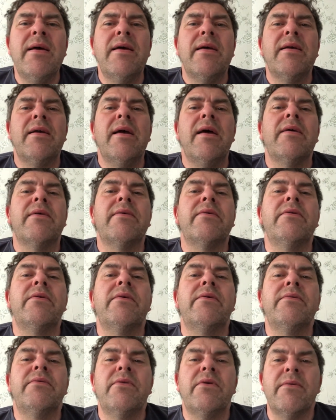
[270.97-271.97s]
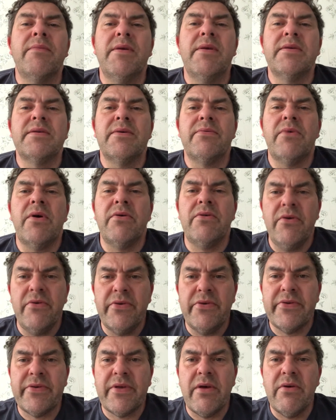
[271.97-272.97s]
yes, you can look at me and say, well, you're
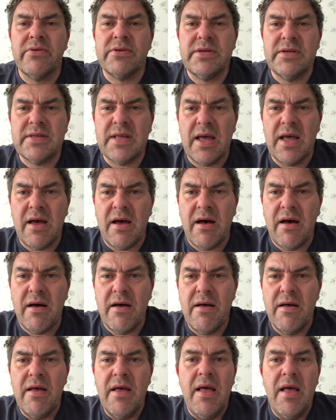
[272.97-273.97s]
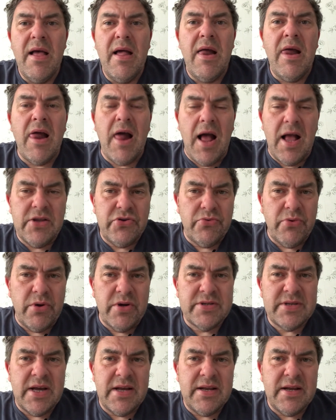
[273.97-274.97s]
as guilty as they are. And you are
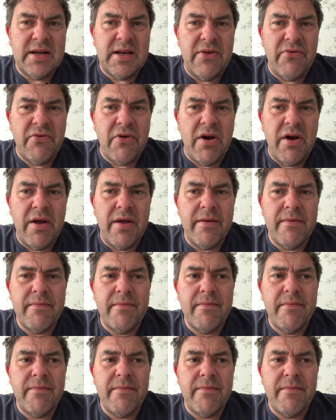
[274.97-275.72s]
technically right.